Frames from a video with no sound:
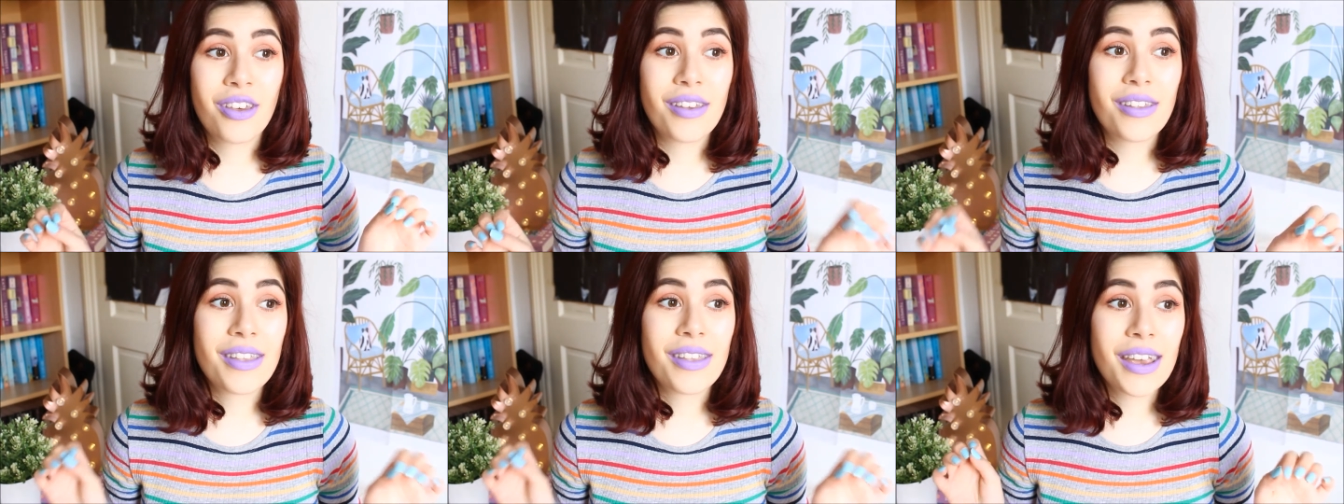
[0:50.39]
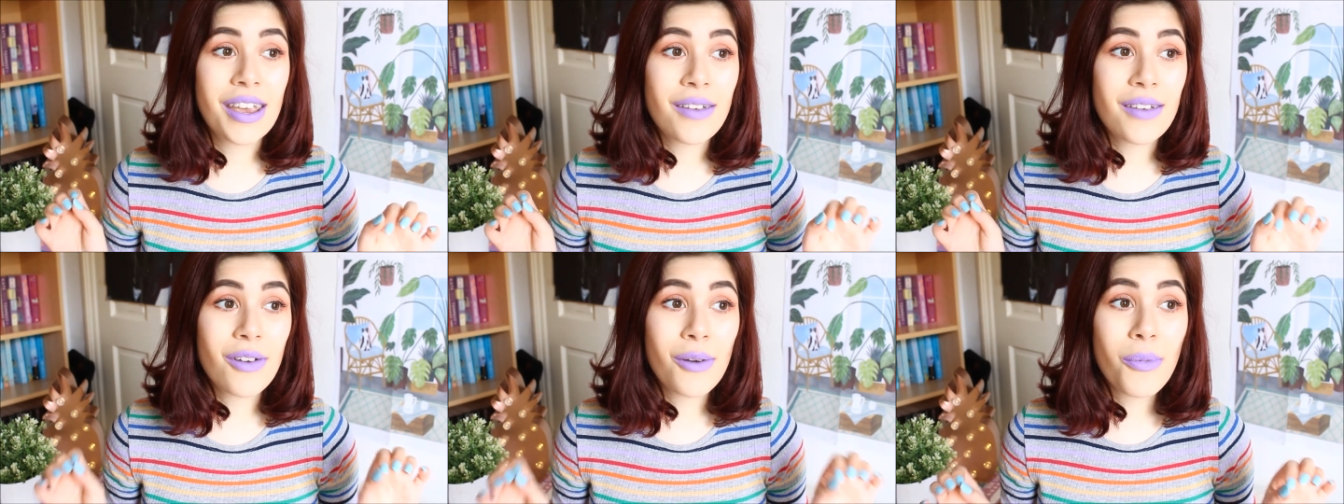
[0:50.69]
is
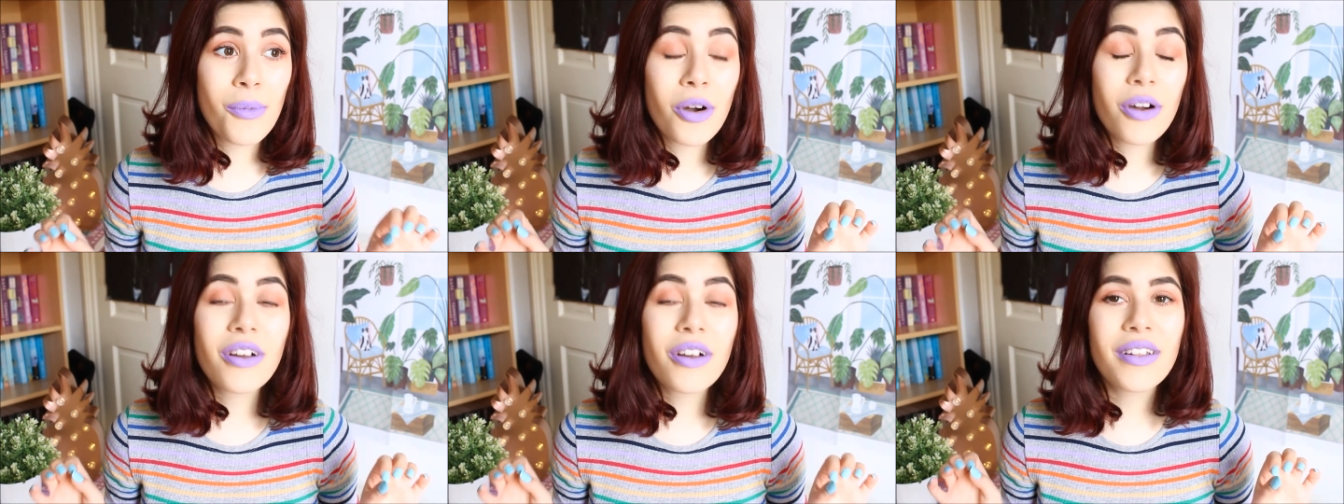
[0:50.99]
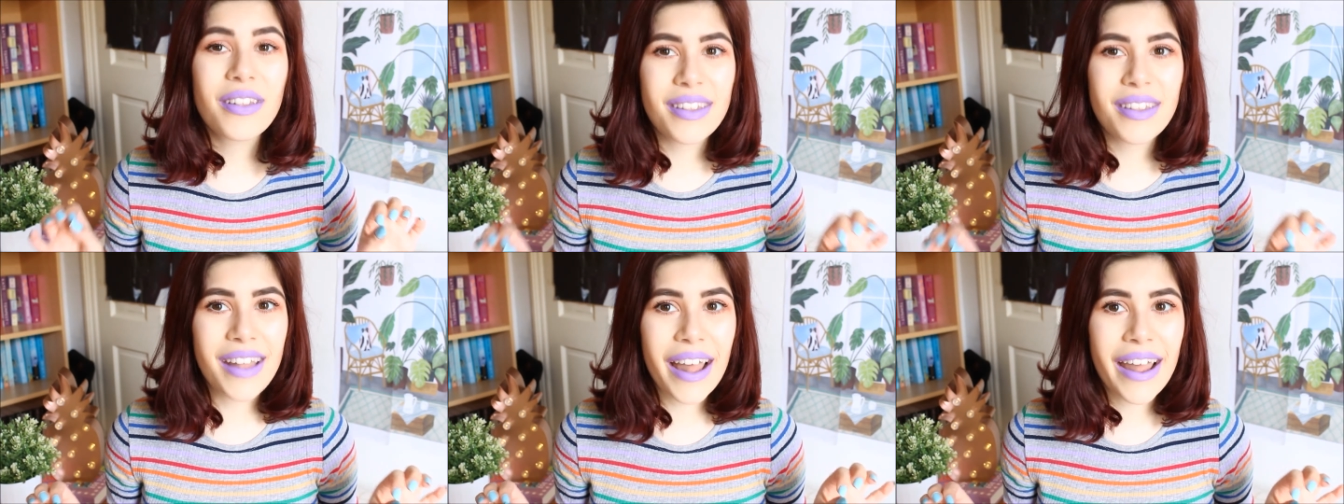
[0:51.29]
even more
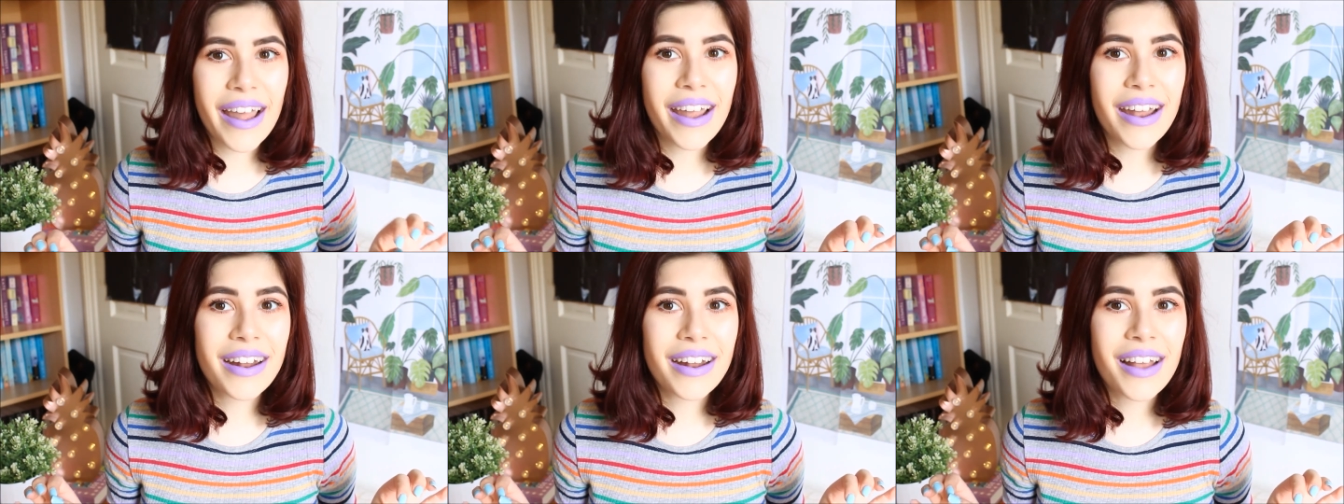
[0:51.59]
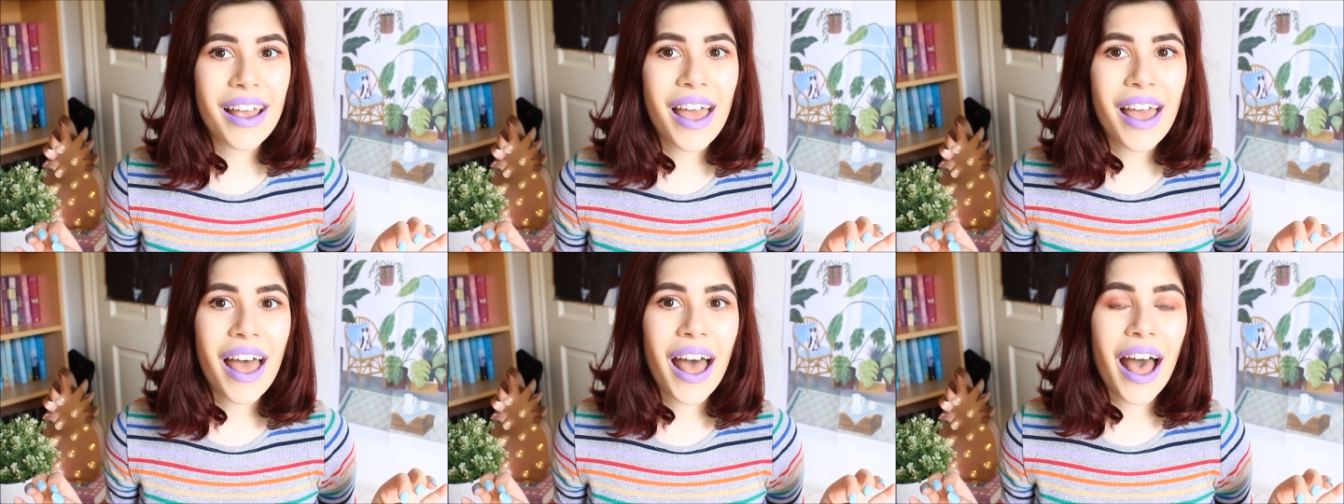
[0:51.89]

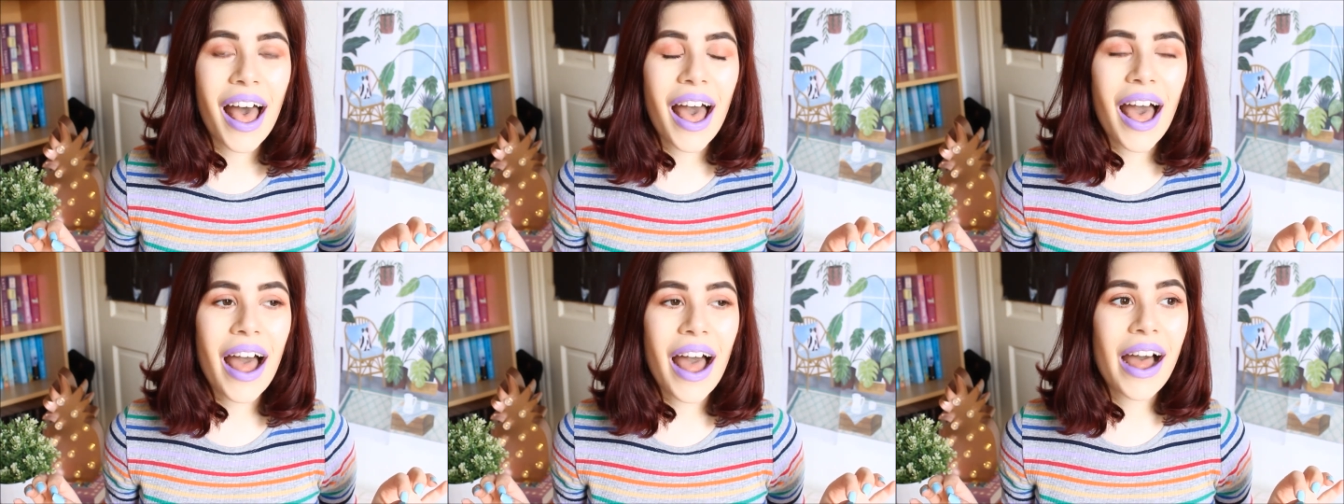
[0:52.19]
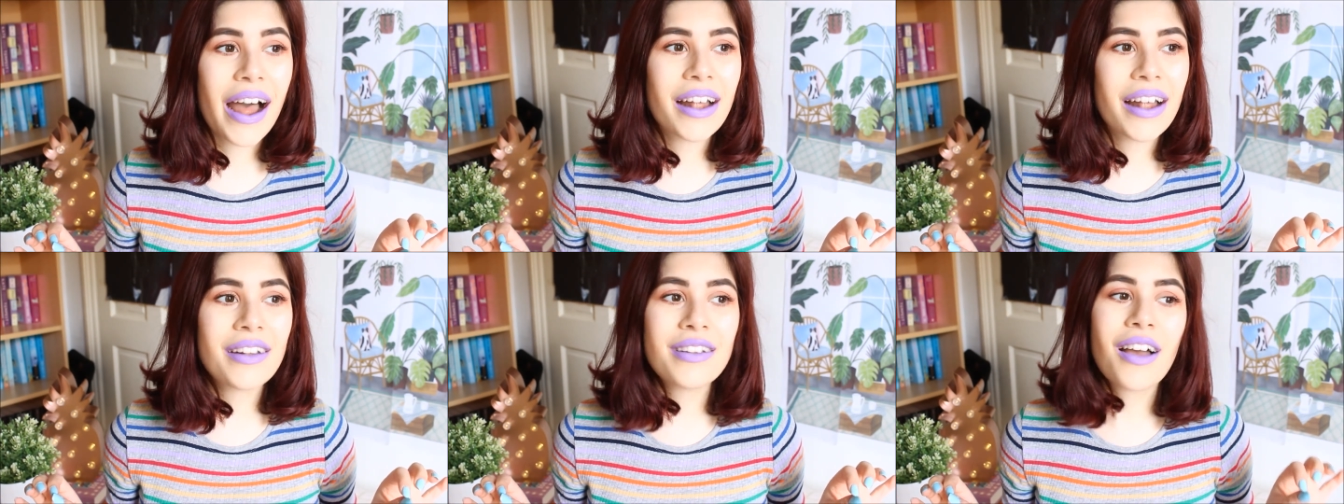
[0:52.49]
insane.
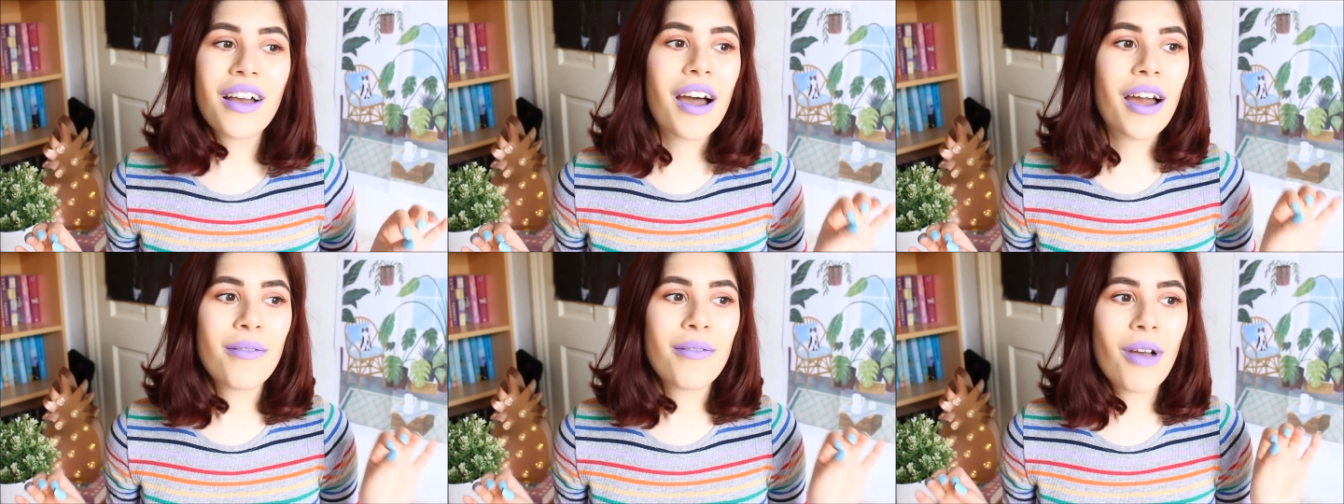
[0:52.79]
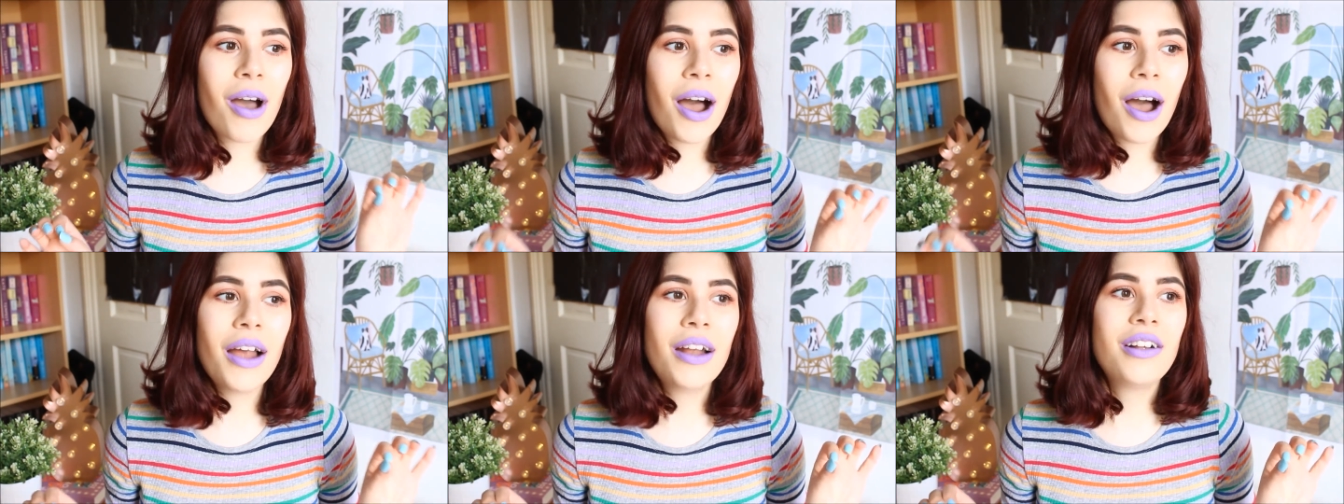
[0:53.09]
And I'm
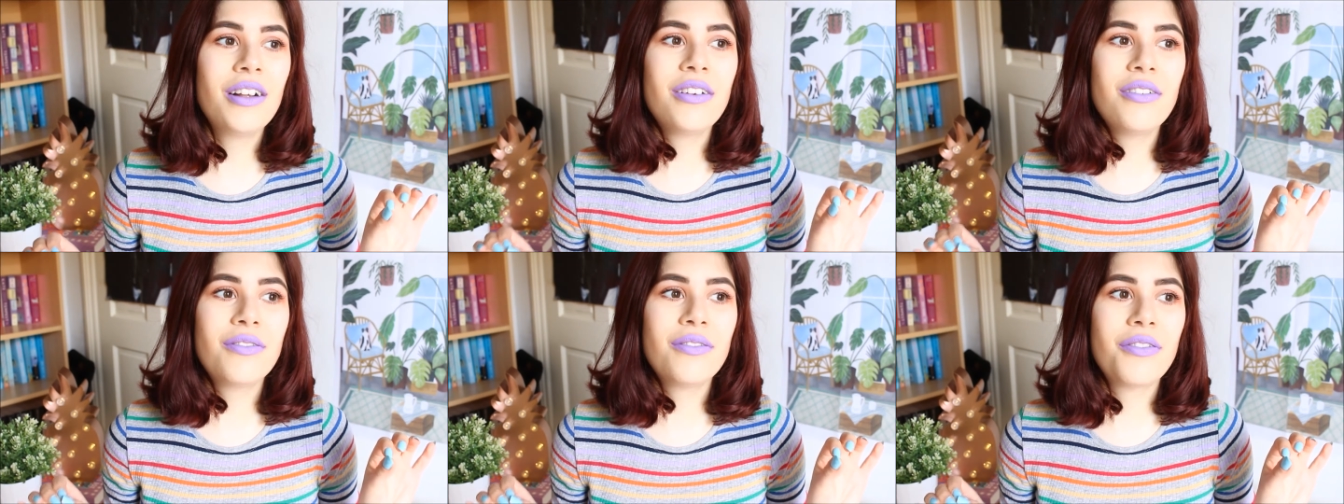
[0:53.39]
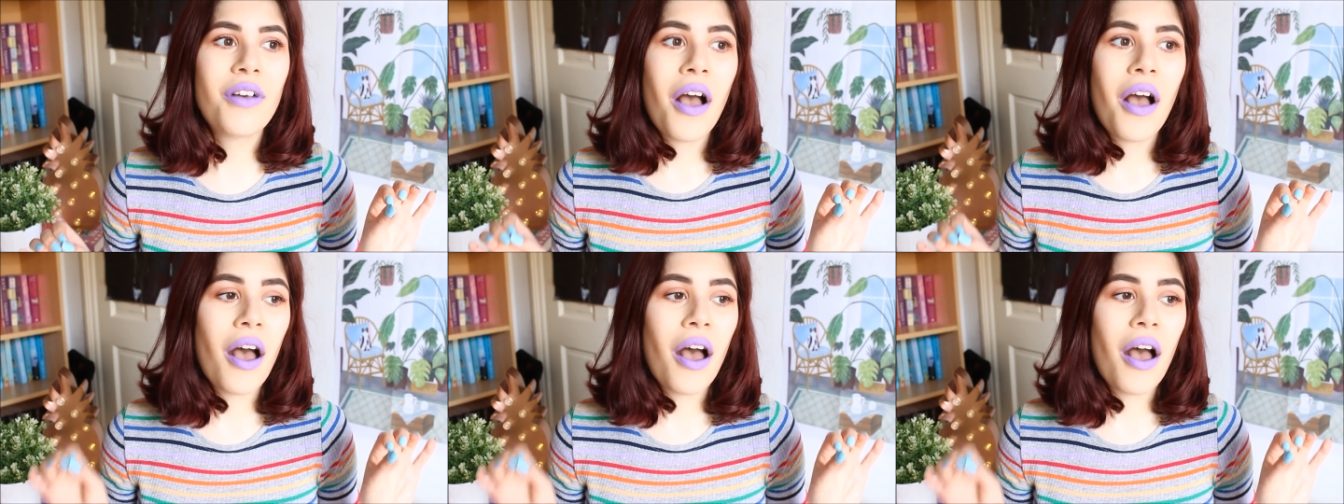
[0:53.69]
kind of